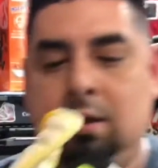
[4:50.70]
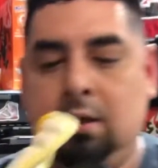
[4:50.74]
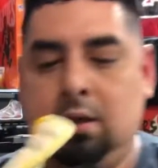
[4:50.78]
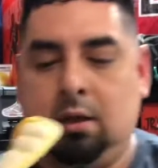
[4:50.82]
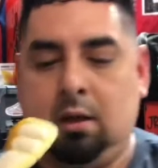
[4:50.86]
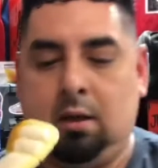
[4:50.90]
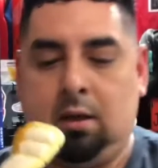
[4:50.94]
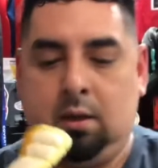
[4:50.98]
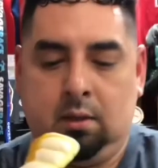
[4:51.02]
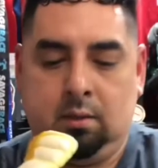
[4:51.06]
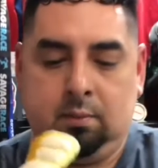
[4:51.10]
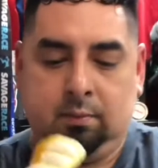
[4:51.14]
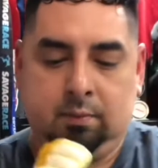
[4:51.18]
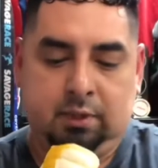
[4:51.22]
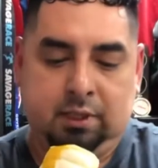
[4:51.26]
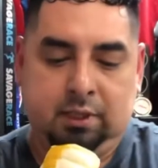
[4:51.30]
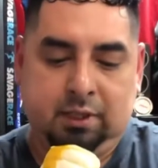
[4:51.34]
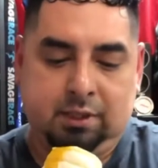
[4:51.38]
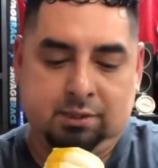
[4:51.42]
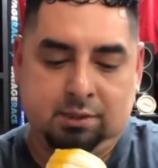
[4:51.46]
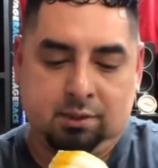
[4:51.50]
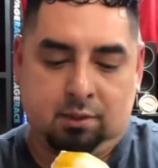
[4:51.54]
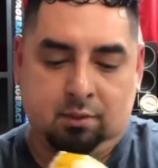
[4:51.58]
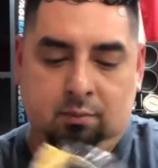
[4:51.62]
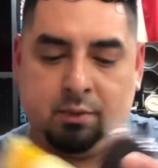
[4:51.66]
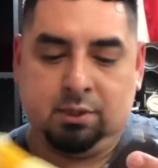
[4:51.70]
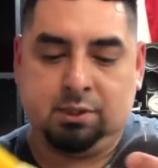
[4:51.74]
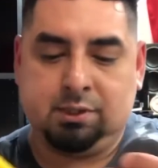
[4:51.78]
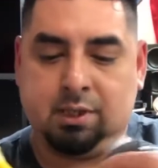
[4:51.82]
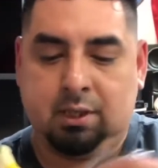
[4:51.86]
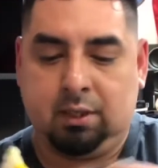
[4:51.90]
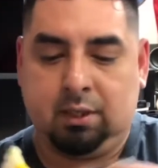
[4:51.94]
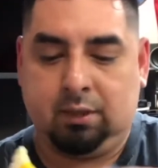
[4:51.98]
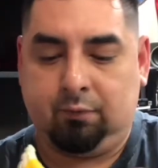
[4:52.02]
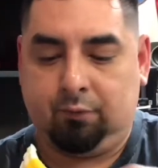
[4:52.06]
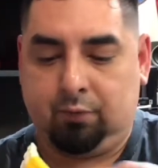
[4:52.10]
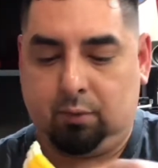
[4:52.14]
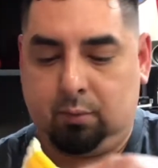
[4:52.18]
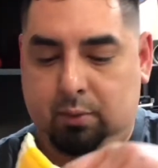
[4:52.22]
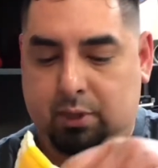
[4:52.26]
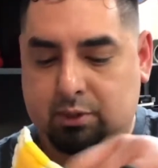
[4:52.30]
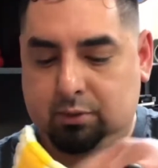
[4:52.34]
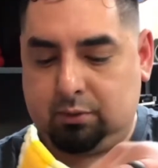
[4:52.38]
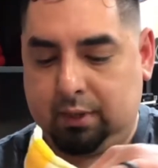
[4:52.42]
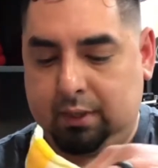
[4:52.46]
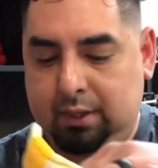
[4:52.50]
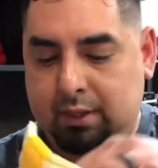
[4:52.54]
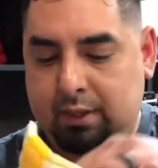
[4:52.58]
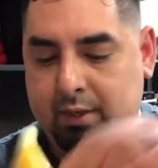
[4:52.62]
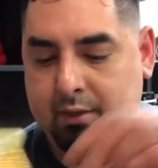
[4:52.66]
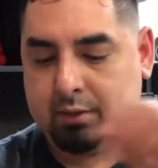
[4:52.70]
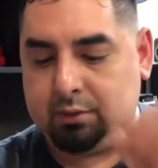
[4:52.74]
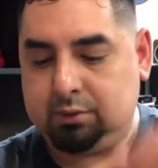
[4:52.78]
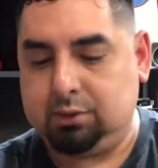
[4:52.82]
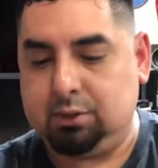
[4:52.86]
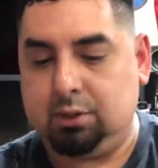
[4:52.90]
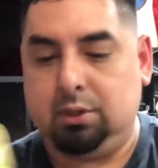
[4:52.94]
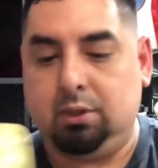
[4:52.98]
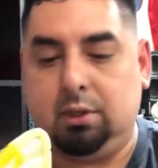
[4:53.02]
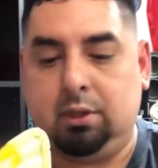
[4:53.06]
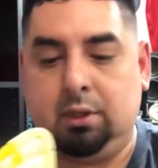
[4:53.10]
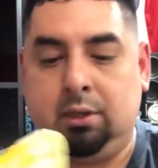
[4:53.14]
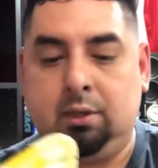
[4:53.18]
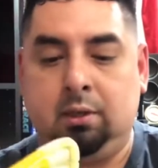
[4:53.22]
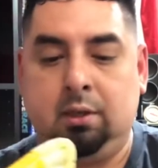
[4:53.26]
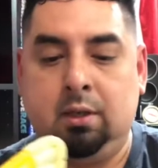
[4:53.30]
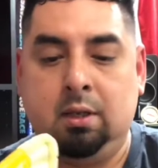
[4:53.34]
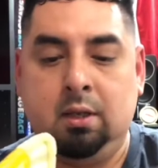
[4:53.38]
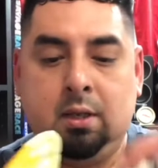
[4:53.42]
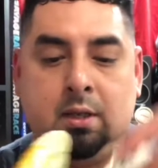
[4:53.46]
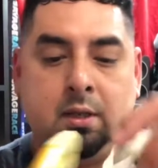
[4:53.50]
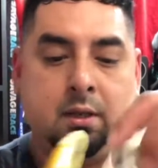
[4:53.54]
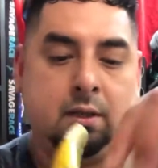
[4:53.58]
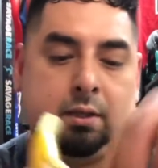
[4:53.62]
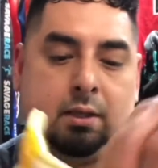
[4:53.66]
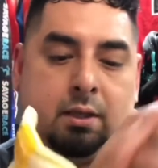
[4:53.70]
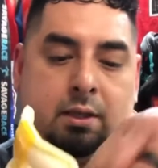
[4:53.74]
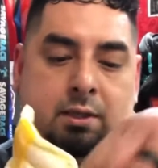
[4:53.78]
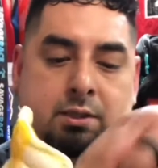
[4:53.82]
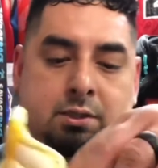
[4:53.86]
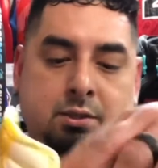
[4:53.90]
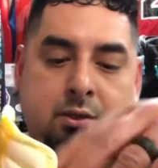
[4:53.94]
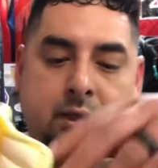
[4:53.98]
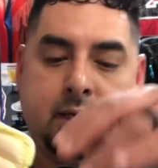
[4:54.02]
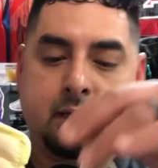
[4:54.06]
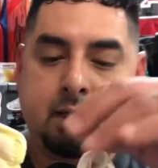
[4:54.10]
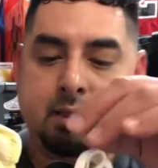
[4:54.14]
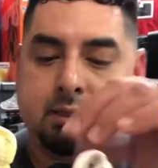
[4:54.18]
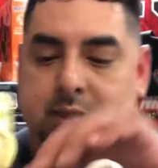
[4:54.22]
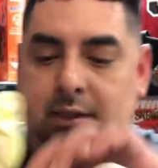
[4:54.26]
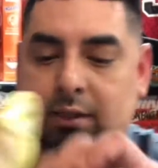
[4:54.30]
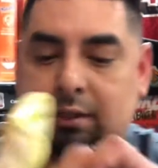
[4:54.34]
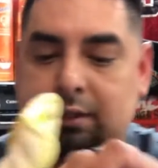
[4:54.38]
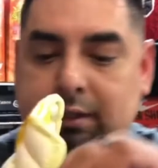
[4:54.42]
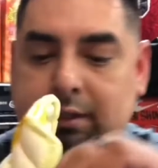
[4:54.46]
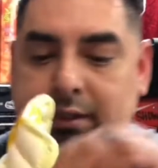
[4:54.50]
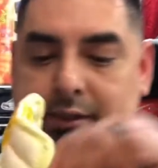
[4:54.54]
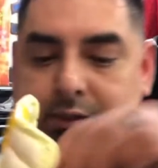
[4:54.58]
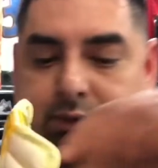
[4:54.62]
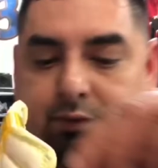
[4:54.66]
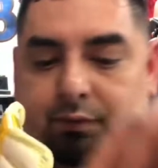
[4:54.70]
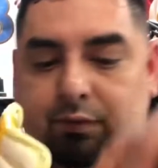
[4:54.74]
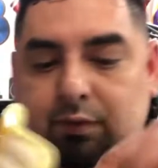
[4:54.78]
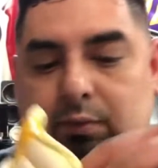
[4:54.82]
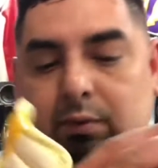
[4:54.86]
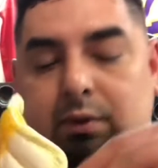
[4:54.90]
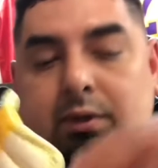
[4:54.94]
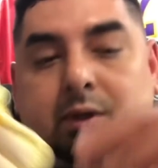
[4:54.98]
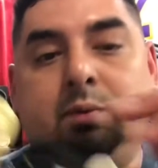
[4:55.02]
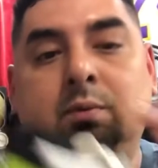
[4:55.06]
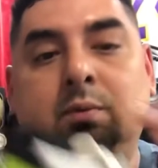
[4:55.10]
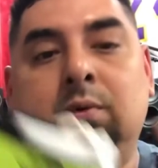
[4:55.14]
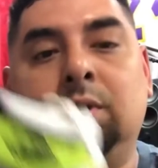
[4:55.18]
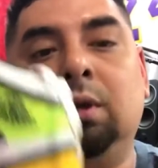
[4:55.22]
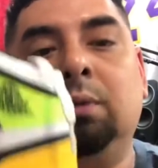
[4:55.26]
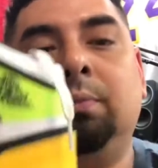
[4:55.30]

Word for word: Um, these aren't reselling for much right now, so you can get your hands on these if you really want a